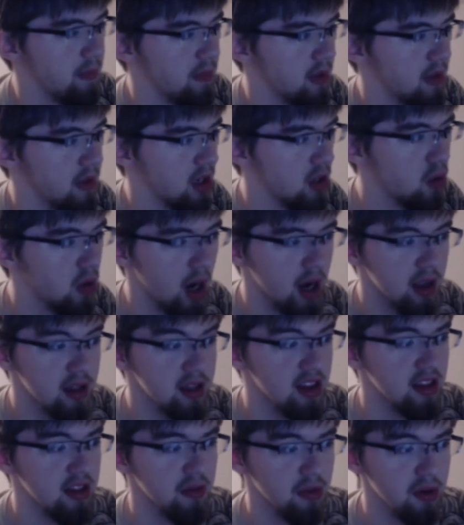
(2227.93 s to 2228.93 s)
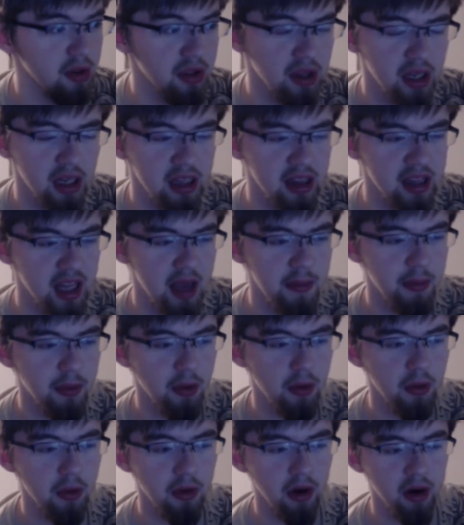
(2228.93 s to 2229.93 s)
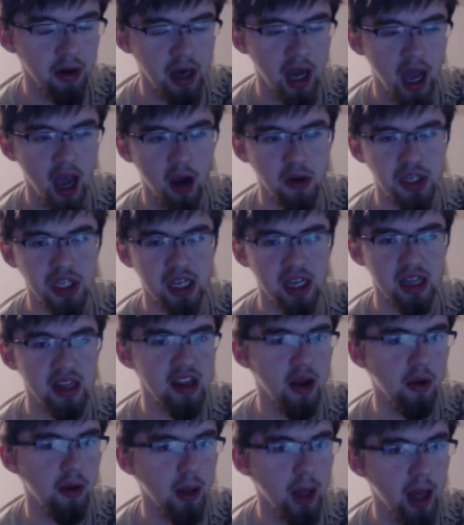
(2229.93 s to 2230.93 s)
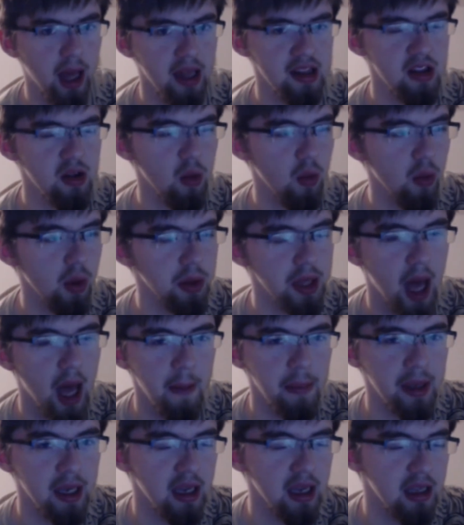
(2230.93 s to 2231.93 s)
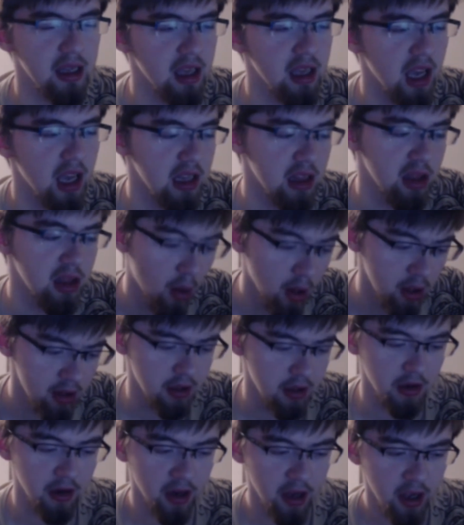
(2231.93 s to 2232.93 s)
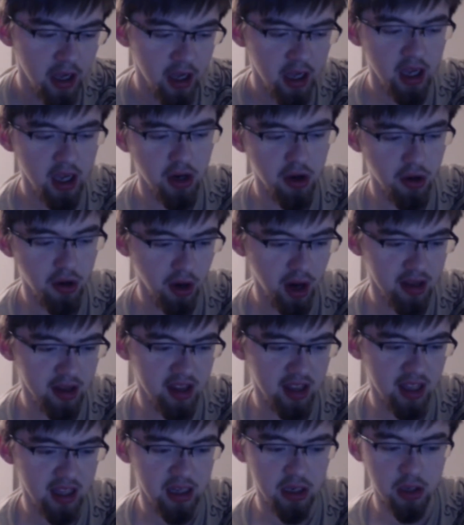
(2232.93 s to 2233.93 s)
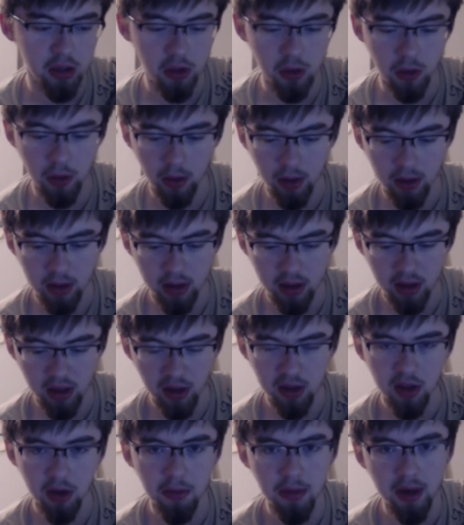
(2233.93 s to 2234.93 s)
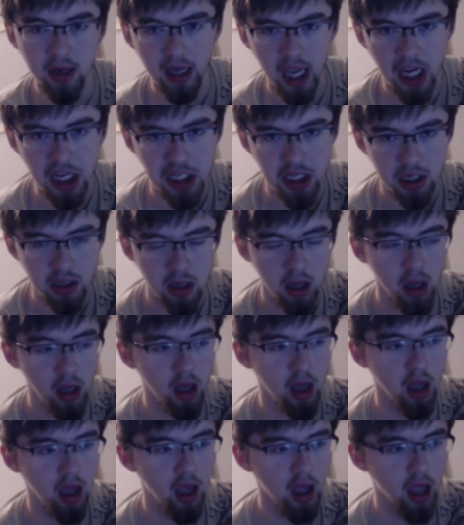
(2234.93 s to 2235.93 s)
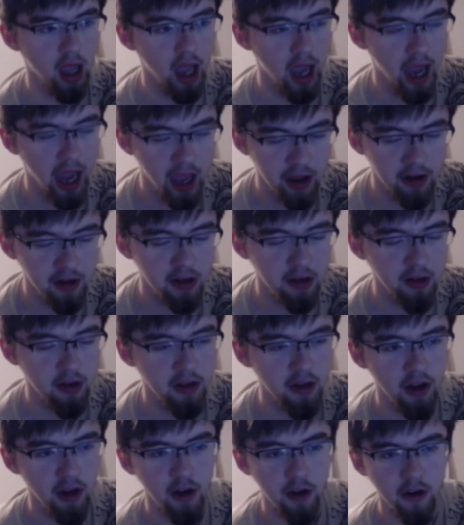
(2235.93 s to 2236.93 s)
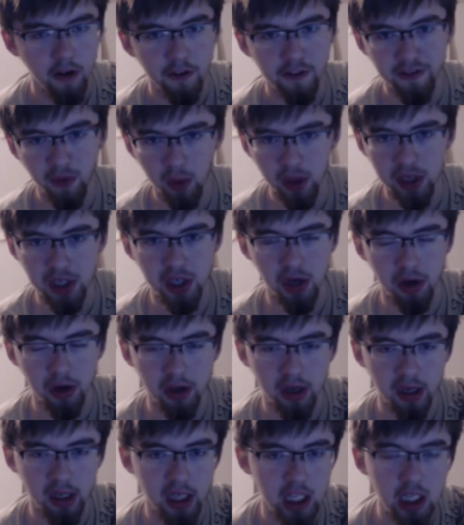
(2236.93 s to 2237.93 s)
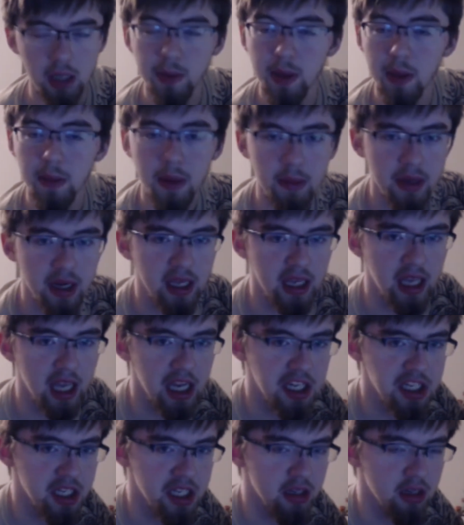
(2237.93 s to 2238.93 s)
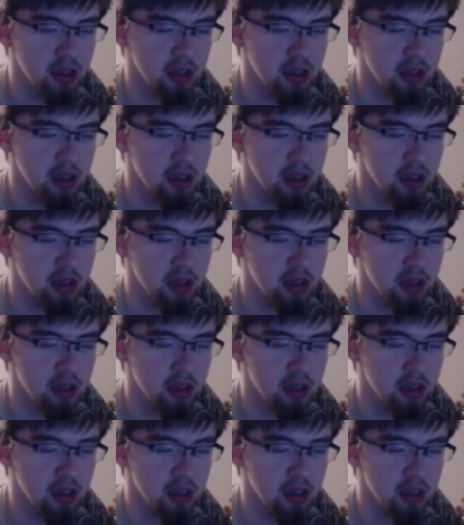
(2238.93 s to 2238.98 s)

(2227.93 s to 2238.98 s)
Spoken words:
Krantz is a really good example on how she gets outclassed. While not being a taunter, Krantz can do 2-turn mitigation and 4-turn UBB mitigation,